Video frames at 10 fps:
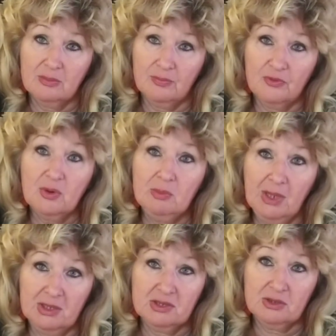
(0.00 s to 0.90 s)
from
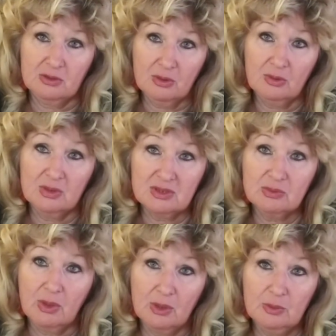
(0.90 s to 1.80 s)
that circle as
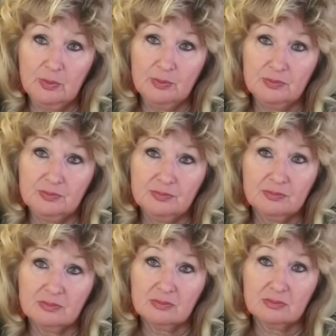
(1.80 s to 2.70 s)
well.
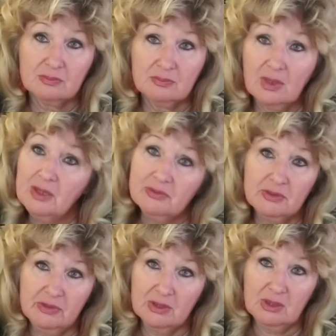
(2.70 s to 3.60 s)

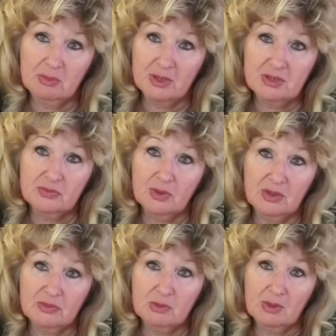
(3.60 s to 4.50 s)
Everything the best for
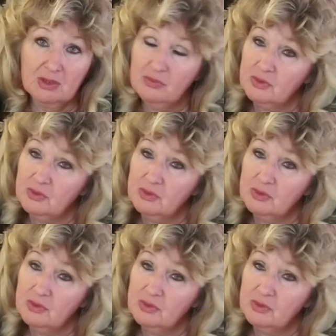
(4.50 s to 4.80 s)
everyone,